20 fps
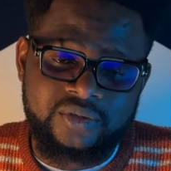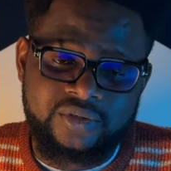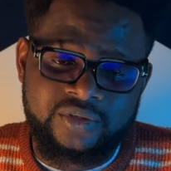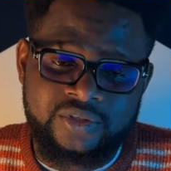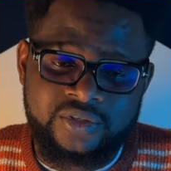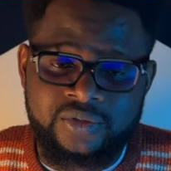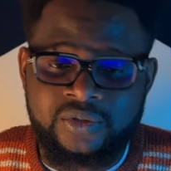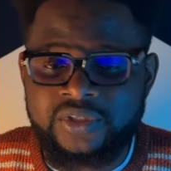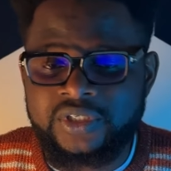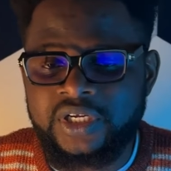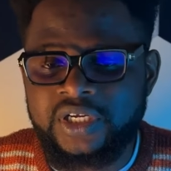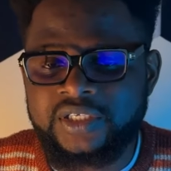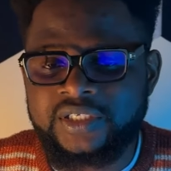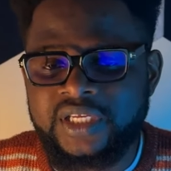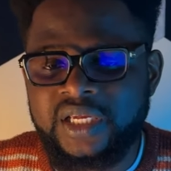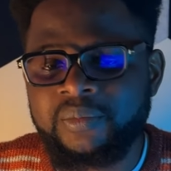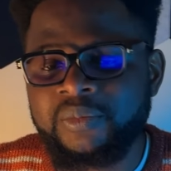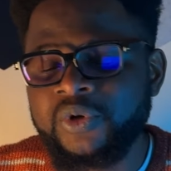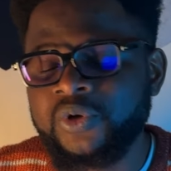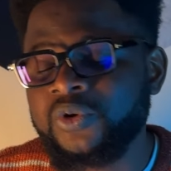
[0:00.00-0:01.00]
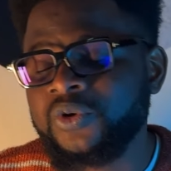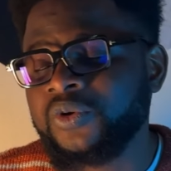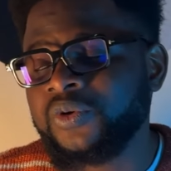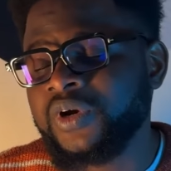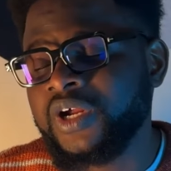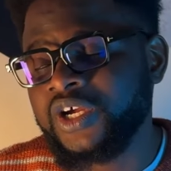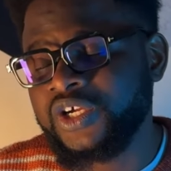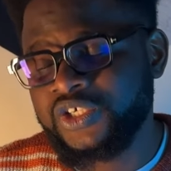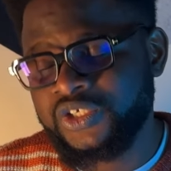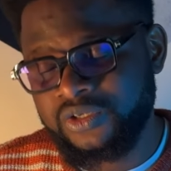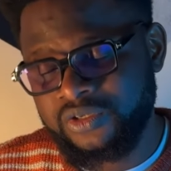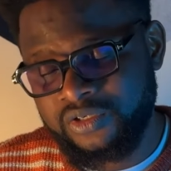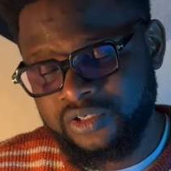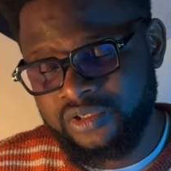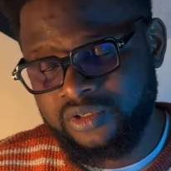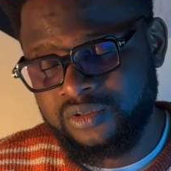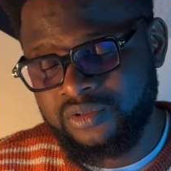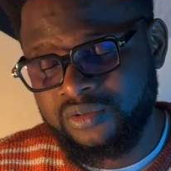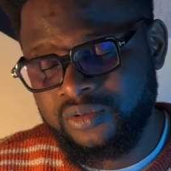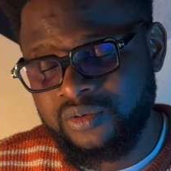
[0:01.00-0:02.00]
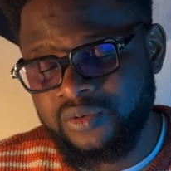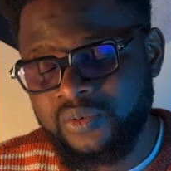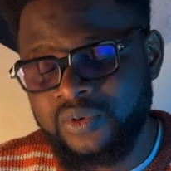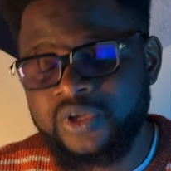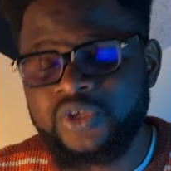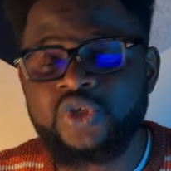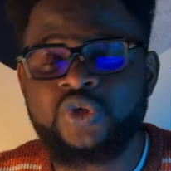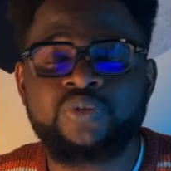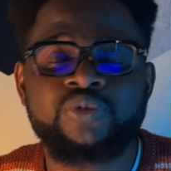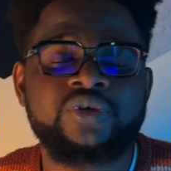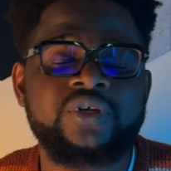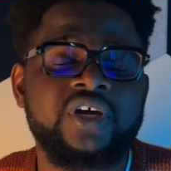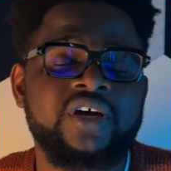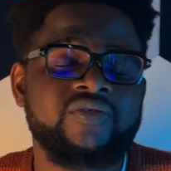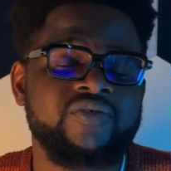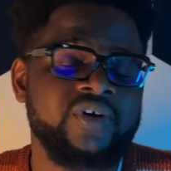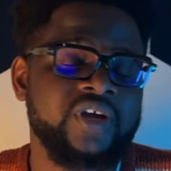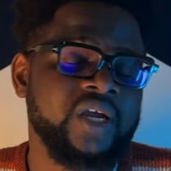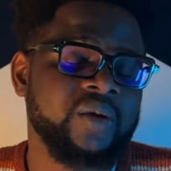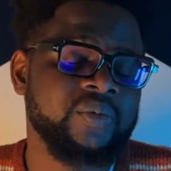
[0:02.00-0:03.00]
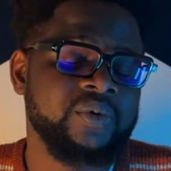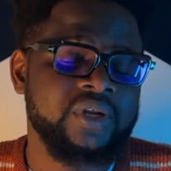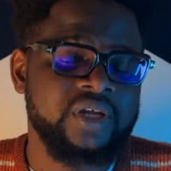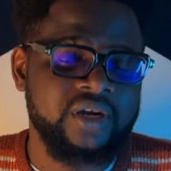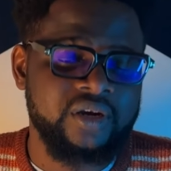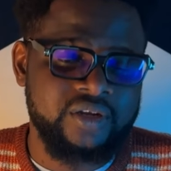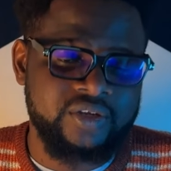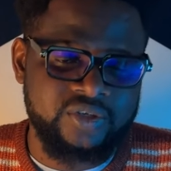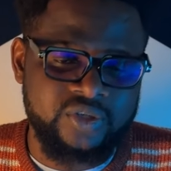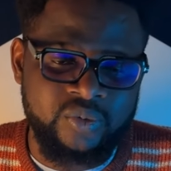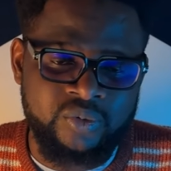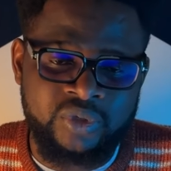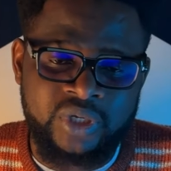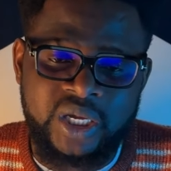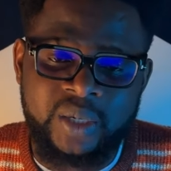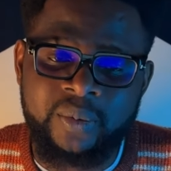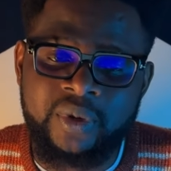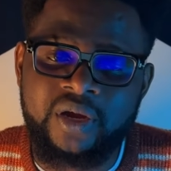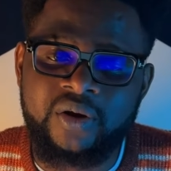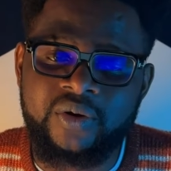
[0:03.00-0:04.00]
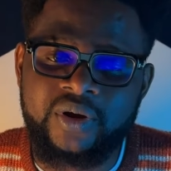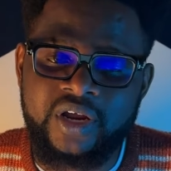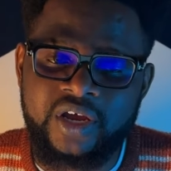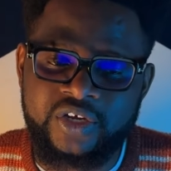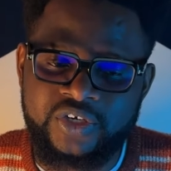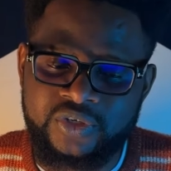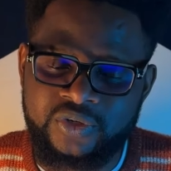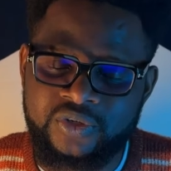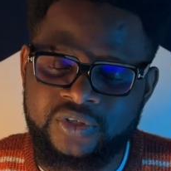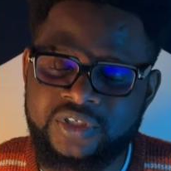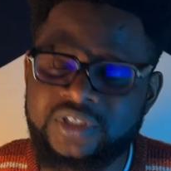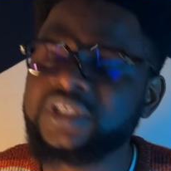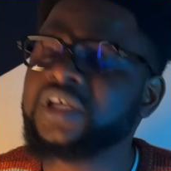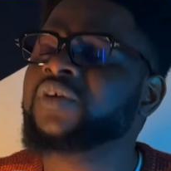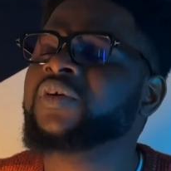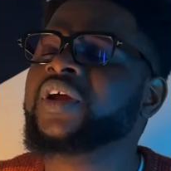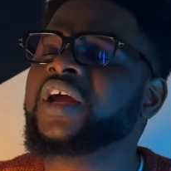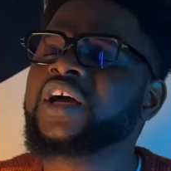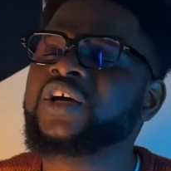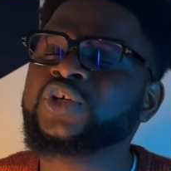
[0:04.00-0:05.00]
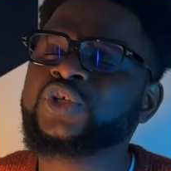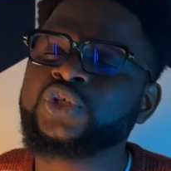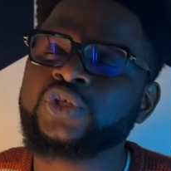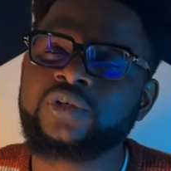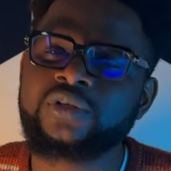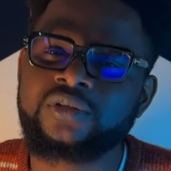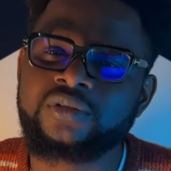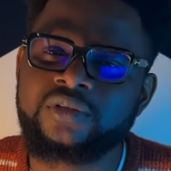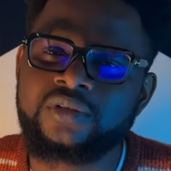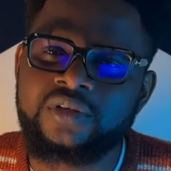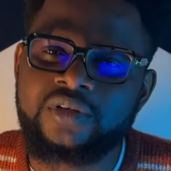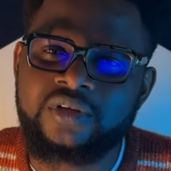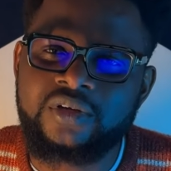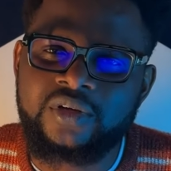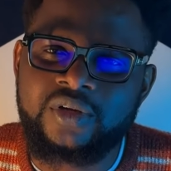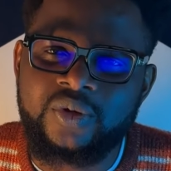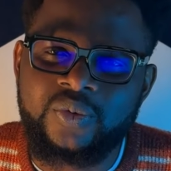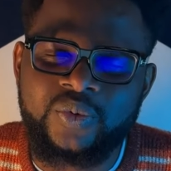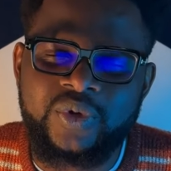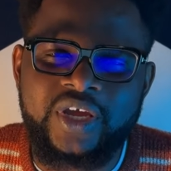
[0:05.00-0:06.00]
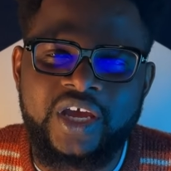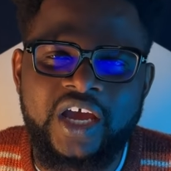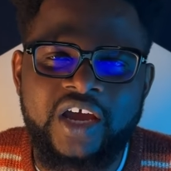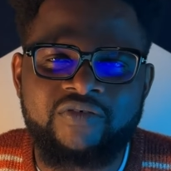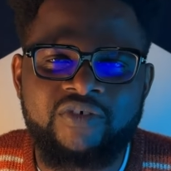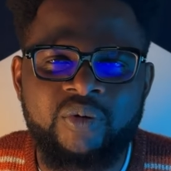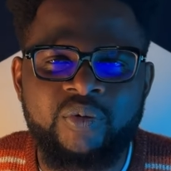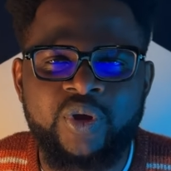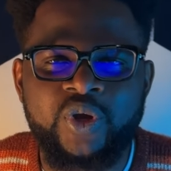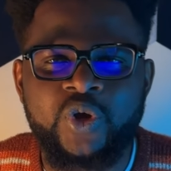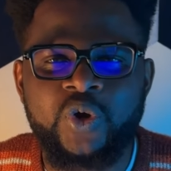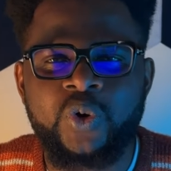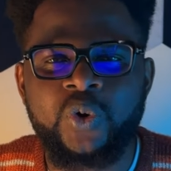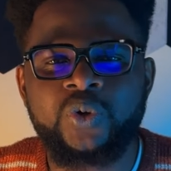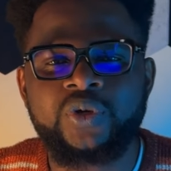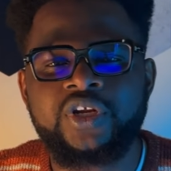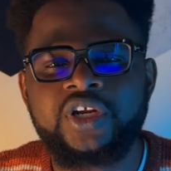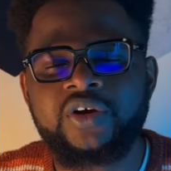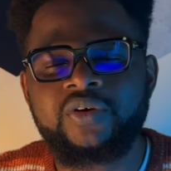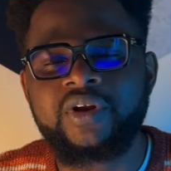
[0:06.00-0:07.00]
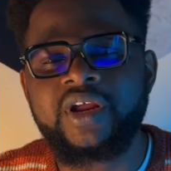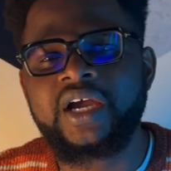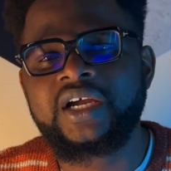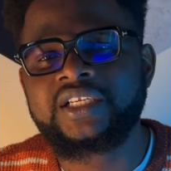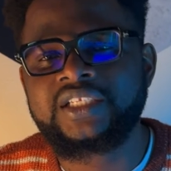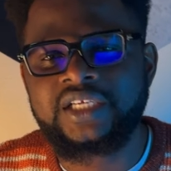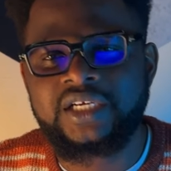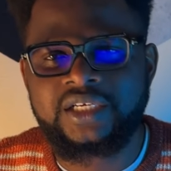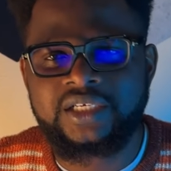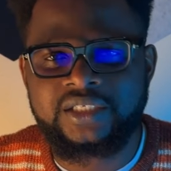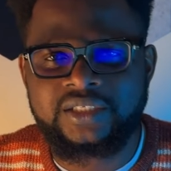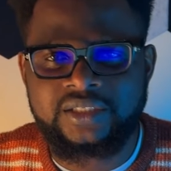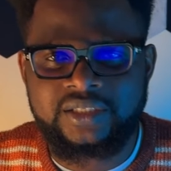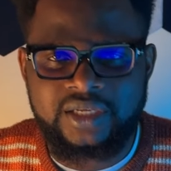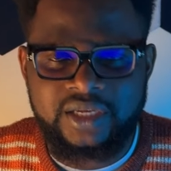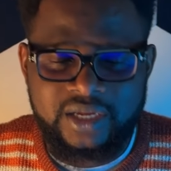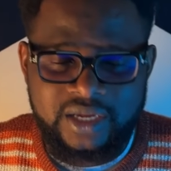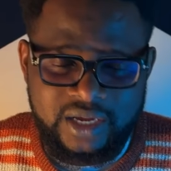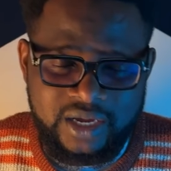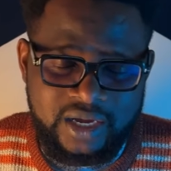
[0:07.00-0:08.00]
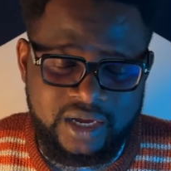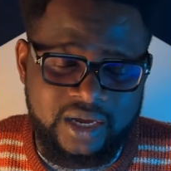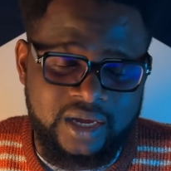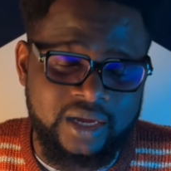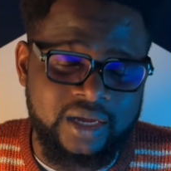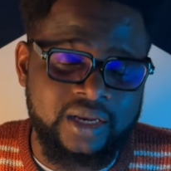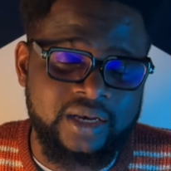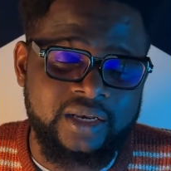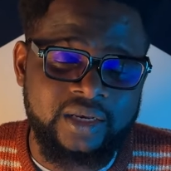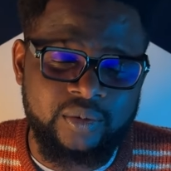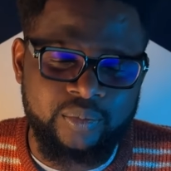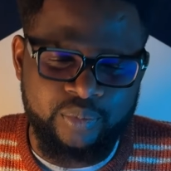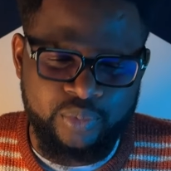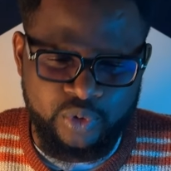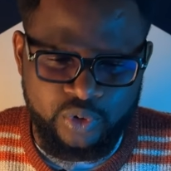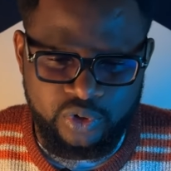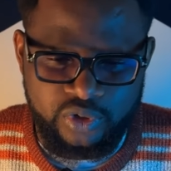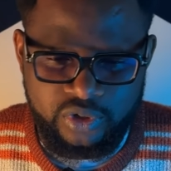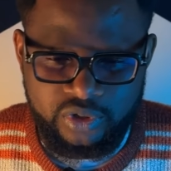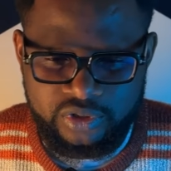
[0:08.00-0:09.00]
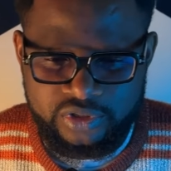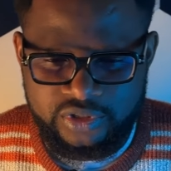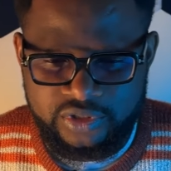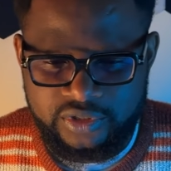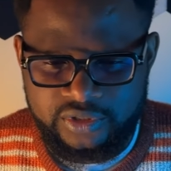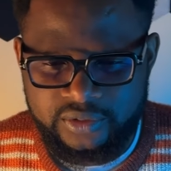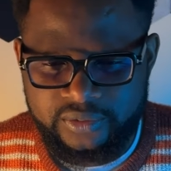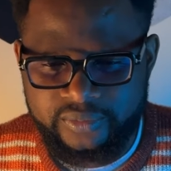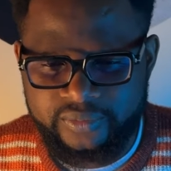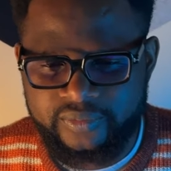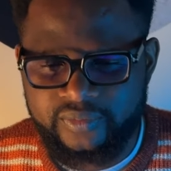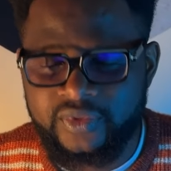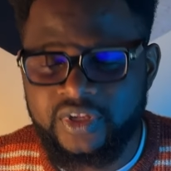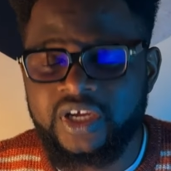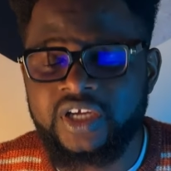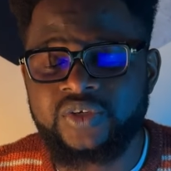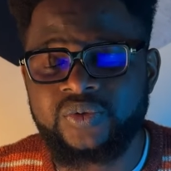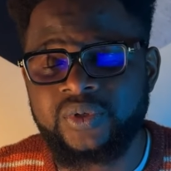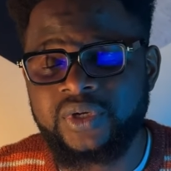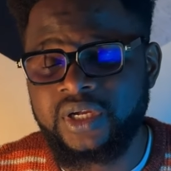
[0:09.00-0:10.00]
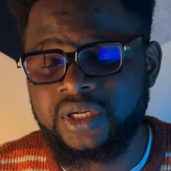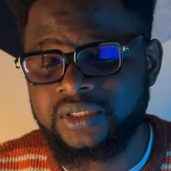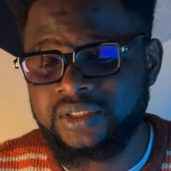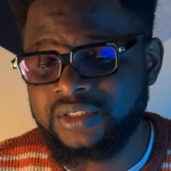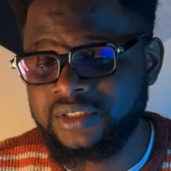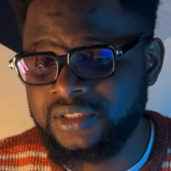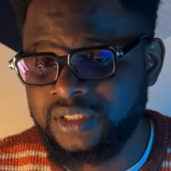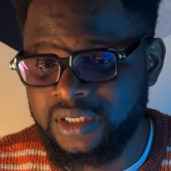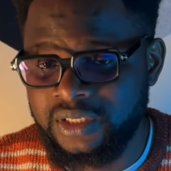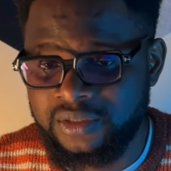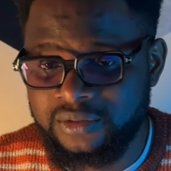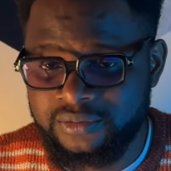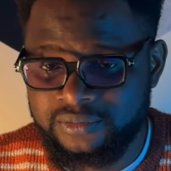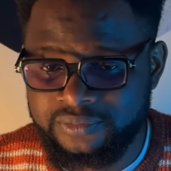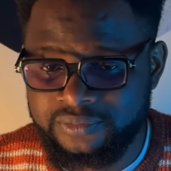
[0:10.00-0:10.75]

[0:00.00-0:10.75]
such as chemical reactions. We need to build our vocabulary, so we talk about reactions. In a reaction, we have what we call the reactants and the products, as we can say